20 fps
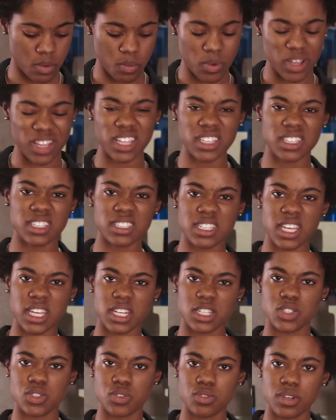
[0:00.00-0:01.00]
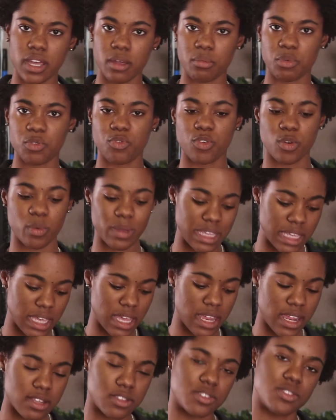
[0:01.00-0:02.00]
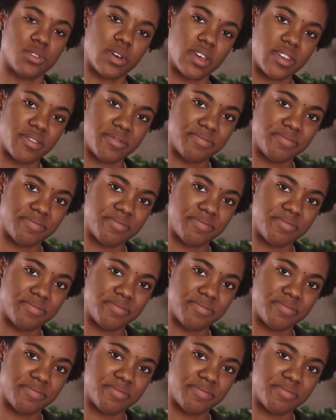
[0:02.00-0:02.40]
We're gonna let this kind of stew down before we get into it.